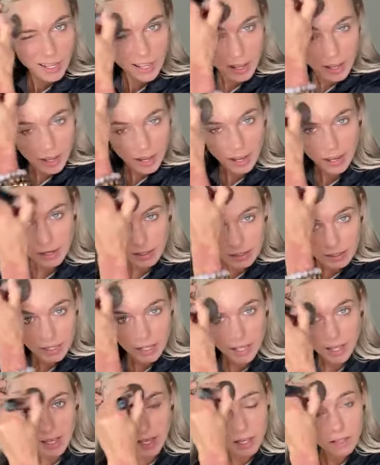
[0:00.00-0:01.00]

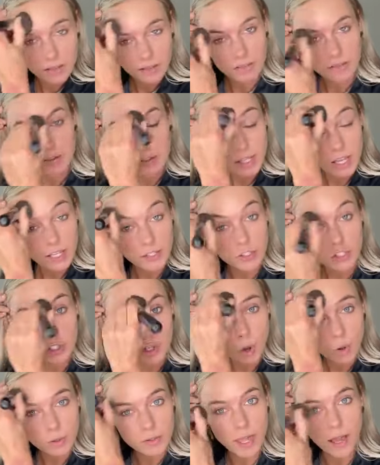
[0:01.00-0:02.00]
And it
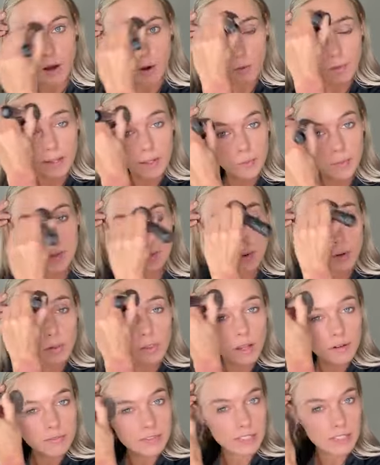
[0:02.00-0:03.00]
sold out. Like,
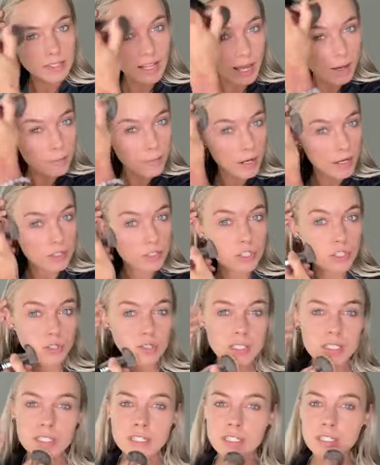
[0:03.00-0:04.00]
people loved it that much.
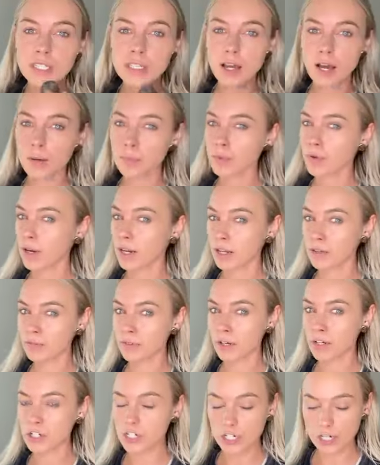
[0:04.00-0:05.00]
So this is the upgraded
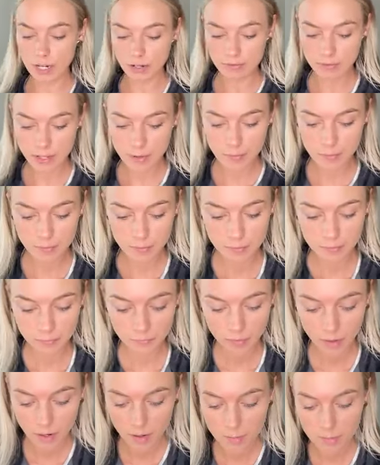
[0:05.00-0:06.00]
version of it,
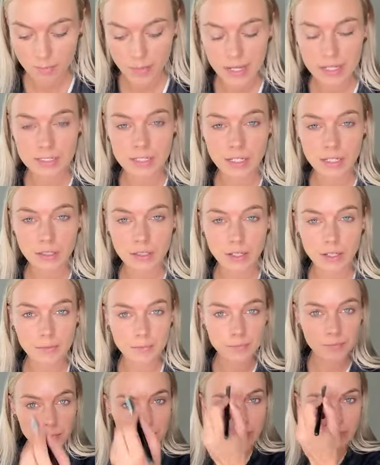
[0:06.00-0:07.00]

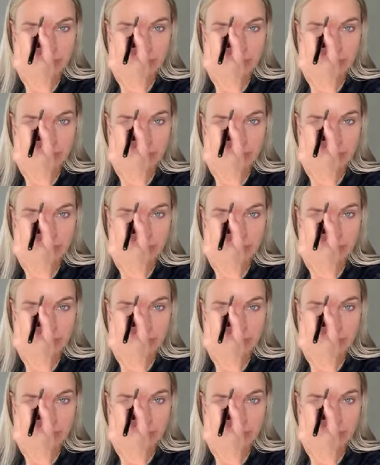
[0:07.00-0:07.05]
basically.